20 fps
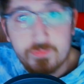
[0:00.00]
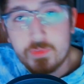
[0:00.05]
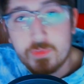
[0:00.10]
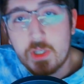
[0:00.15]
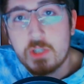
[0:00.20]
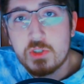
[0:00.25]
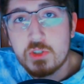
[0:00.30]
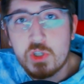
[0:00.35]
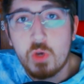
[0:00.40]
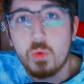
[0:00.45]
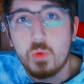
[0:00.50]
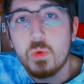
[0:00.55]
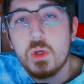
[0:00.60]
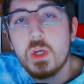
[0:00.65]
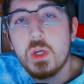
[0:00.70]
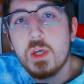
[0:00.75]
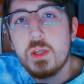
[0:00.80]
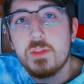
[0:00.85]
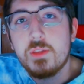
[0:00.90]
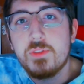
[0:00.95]
So
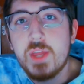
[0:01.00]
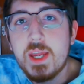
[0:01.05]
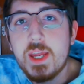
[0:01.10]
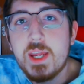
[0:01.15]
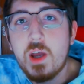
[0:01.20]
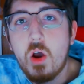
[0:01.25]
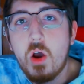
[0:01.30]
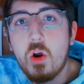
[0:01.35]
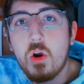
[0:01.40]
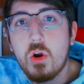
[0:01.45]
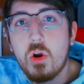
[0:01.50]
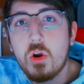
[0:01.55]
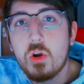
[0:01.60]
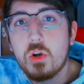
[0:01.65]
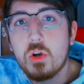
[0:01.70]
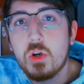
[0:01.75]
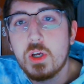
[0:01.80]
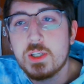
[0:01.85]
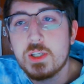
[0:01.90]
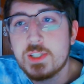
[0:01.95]
they
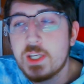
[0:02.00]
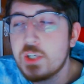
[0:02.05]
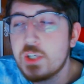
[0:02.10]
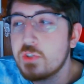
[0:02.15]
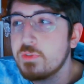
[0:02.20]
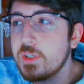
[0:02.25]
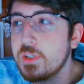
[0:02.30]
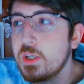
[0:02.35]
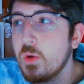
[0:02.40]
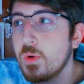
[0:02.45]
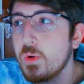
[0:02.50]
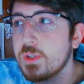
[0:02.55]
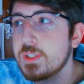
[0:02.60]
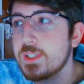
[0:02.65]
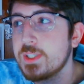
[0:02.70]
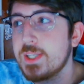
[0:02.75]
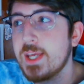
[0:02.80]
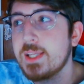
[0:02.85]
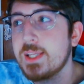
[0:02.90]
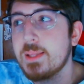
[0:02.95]
are essentially going to
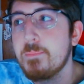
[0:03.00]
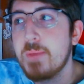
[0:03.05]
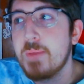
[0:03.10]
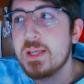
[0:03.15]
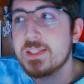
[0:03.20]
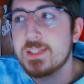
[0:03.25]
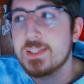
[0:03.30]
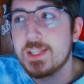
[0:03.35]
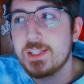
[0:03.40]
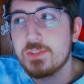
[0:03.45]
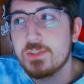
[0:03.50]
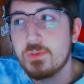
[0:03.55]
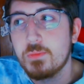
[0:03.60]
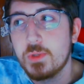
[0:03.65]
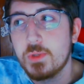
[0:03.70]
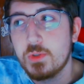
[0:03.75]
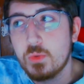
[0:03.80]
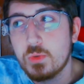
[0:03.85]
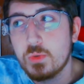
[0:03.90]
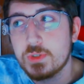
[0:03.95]
take the best things from
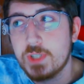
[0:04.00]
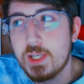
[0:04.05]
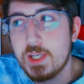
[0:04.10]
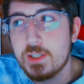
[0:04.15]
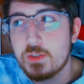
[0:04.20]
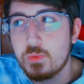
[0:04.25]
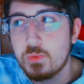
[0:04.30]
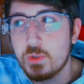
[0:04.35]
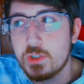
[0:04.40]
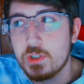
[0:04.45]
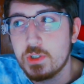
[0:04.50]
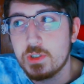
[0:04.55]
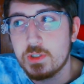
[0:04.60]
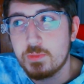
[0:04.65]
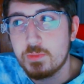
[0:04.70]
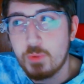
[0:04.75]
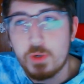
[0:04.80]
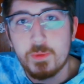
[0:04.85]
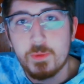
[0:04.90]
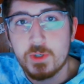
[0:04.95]
the DualSense, which is
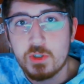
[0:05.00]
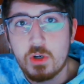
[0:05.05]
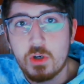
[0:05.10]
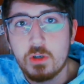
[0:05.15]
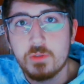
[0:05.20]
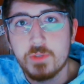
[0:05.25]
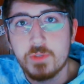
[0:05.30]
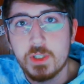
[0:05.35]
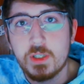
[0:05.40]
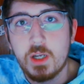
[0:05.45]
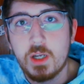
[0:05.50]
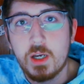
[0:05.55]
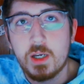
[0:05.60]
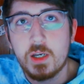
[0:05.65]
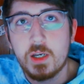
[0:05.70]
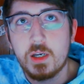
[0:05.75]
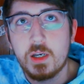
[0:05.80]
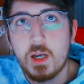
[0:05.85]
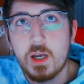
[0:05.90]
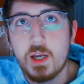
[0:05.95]
pretty much all of it.
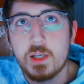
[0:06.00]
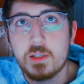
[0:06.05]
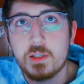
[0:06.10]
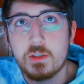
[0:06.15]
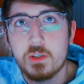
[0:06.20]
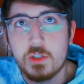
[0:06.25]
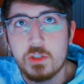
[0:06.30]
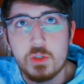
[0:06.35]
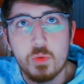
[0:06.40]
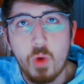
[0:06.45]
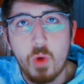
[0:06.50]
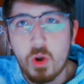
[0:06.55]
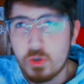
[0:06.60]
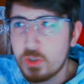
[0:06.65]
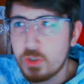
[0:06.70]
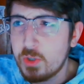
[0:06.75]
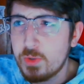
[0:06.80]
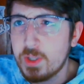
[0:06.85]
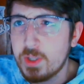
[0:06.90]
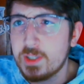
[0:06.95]
Could you
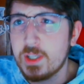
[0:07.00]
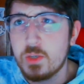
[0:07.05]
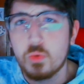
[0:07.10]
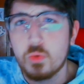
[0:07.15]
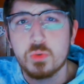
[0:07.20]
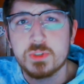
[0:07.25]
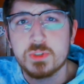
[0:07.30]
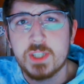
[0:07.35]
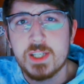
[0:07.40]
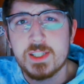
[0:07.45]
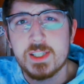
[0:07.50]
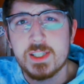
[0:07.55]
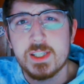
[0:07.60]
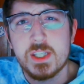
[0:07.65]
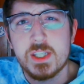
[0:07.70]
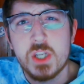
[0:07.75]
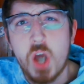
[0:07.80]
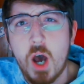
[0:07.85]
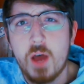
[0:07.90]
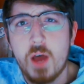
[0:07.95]
argue that the DualSense is
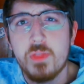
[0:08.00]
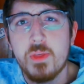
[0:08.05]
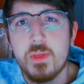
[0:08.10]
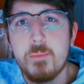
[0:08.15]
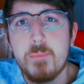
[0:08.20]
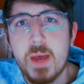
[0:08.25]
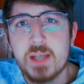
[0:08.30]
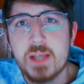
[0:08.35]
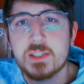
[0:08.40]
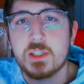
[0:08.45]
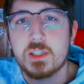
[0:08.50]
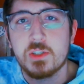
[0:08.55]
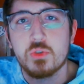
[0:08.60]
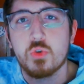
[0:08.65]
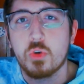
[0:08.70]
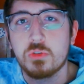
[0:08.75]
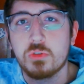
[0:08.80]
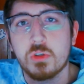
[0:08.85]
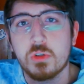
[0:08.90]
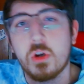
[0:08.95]
not the best
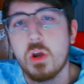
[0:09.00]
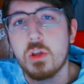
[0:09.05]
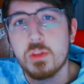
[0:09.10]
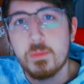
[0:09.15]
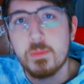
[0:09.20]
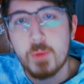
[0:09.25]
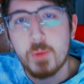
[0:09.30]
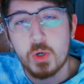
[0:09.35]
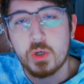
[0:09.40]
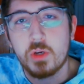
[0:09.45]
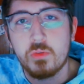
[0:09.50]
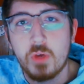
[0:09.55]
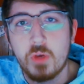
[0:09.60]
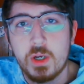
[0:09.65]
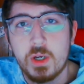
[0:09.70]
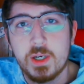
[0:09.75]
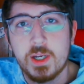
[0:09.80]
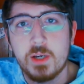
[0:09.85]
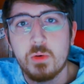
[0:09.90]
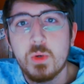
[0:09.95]
controller on the market
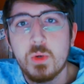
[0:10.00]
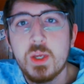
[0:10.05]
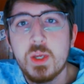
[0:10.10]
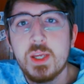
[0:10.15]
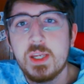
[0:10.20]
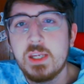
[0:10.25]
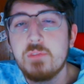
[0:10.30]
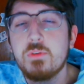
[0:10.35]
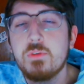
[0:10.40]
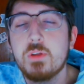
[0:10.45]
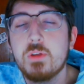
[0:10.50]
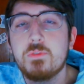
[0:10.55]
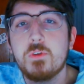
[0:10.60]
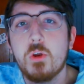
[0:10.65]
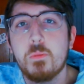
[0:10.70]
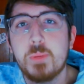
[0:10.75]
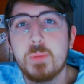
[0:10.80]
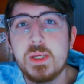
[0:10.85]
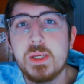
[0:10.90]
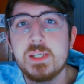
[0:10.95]
right now? Even if
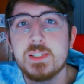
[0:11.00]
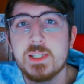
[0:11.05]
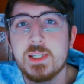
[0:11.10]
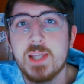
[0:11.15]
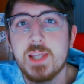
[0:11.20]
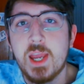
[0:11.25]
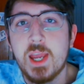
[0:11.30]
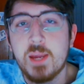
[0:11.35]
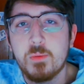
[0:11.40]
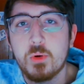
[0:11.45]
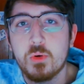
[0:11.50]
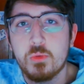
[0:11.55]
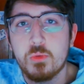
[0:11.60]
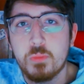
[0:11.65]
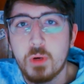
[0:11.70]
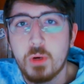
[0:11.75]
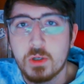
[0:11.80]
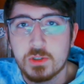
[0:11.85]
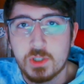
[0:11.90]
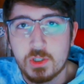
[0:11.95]
you're a PC gamer who
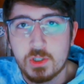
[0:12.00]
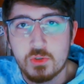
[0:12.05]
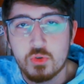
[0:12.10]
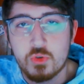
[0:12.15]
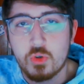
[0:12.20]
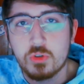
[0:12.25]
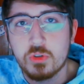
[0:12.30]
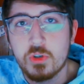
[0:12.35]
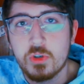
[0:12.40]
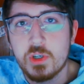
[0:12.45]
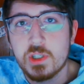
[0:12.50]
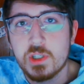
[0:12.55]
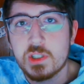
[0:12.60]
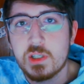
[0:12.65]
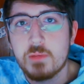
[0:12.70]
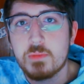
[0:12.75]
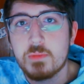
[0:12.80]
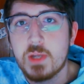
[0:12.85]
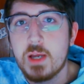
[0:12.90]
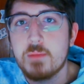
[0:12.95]
plugs a controller in
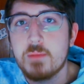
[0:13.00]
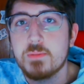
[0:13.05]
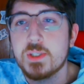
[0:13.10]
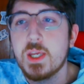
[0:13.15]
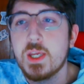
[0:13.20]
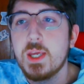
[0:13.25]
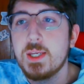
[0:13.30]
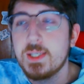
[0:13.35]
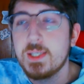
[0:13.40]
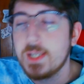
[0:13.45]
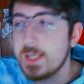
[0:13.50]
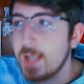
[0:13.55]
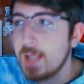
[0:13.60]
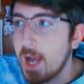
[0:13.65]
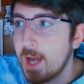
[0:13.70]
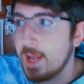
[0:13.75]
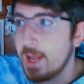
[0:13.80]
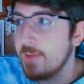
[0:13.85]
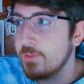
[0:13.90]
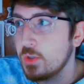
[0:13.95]
sometimes, you
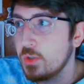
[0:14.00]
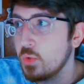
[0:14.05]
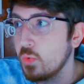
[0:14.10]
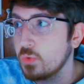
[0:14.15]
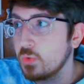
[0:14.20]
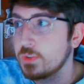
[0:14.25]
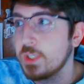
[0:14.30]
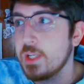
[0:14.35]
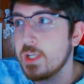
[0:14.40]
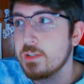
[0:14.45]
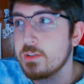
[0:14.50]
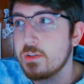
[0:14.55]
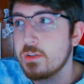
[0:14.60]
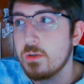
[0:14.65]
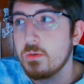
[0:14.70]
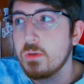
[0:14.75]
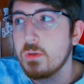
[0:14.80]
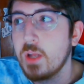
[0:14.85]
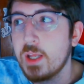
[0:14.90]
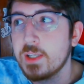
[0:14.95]
gotta have a DualSense,
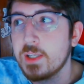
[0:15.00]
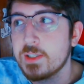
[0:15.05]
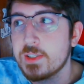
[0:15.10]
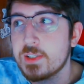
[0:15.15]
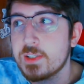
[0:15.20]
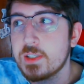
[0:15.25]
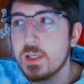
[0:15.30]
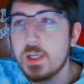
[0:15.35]
dude. It's